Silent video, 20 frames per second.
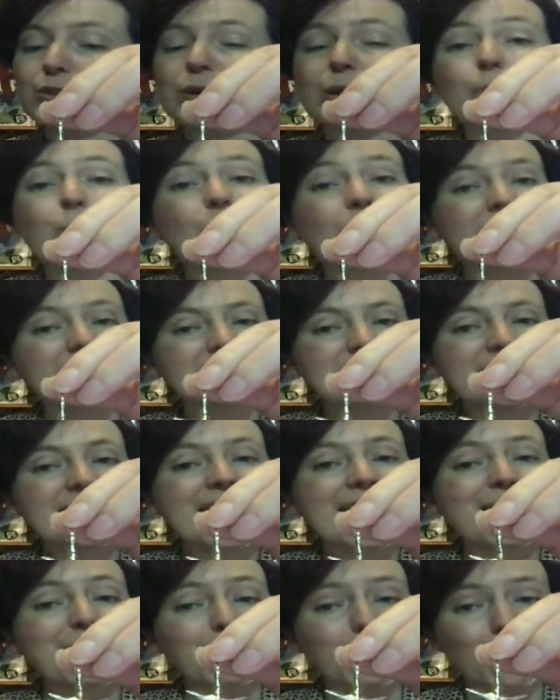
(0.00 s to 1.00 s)
Wendy,
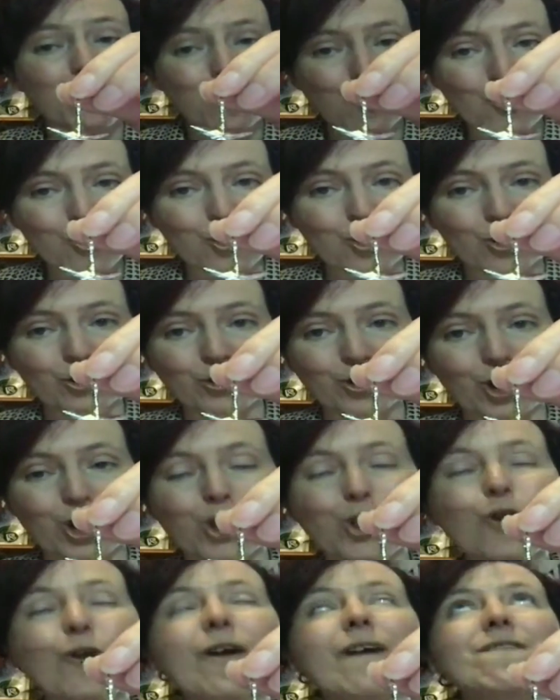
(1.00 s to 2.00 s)
it would
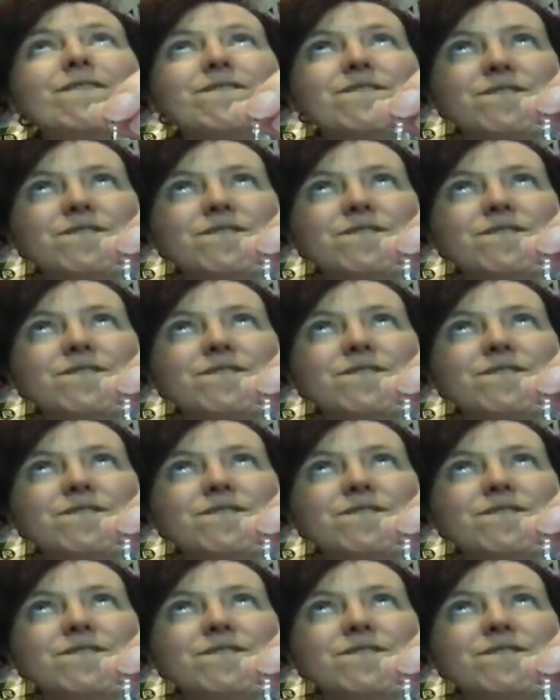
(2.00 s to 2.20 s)
look